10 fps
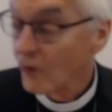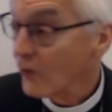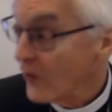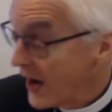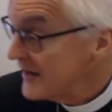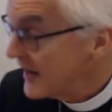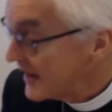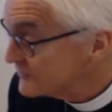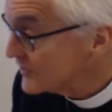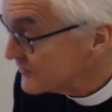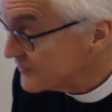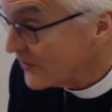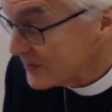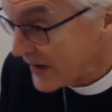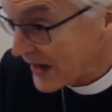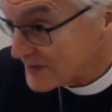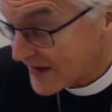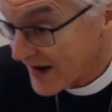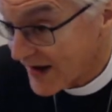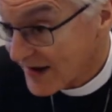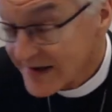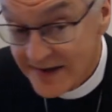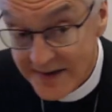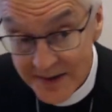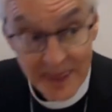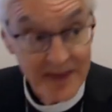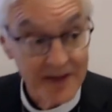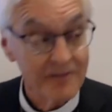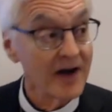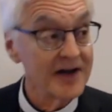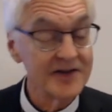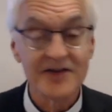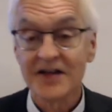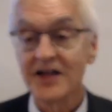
right after the fall of Babylon, right?